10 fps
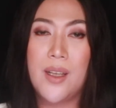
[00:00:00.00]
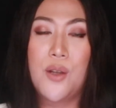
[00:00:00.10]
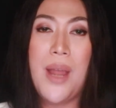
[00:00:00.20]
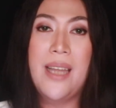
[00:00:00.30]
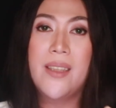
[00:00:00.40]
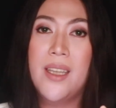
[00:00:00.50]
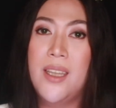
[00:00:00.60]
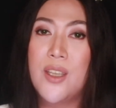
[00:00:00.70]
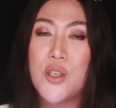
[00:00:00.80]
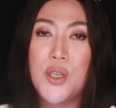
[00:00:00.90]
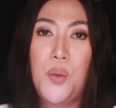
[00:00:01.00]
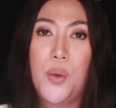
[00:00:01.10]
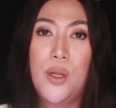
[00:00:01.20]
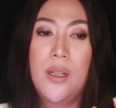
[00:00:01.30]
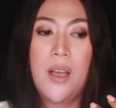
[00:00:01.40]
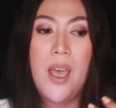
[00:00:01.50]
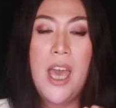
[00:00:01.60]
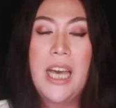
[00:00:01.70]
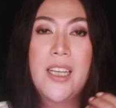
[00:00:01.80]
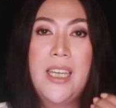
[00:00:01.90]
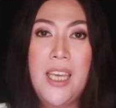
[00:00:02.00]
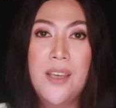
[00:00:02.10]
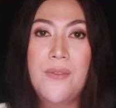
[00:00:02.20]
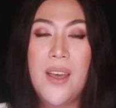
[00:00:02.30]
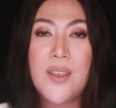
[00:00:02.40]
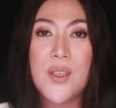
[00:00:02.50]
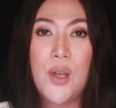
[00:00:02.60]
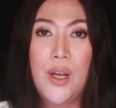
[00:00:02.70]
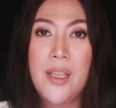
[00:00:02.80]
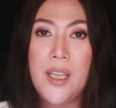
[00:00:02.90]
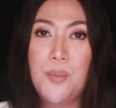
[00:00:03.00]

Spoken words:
granted that she will give a solid